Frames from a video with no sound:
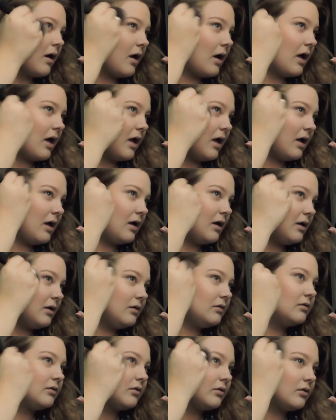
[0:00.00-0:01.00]

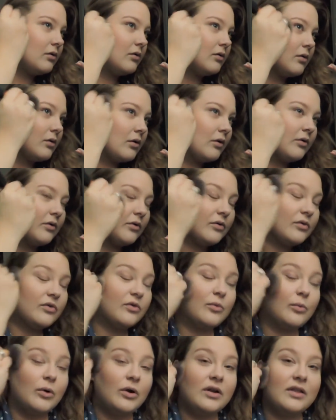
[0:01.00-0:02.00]
And just
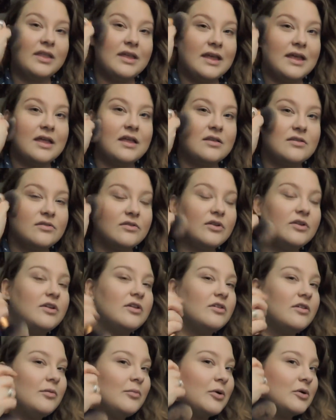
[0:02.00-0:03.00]
swirling it in
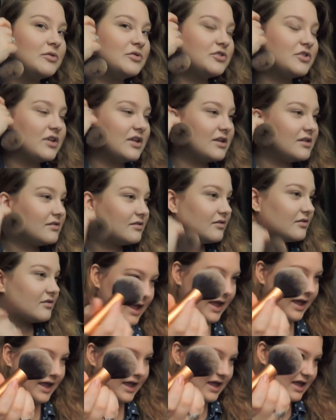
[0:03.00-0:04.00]
circular motions
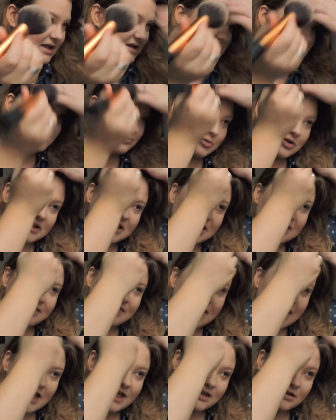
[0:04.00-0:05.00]
and bringing
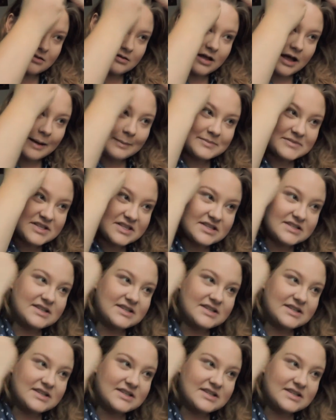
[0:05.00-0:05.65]
that up to the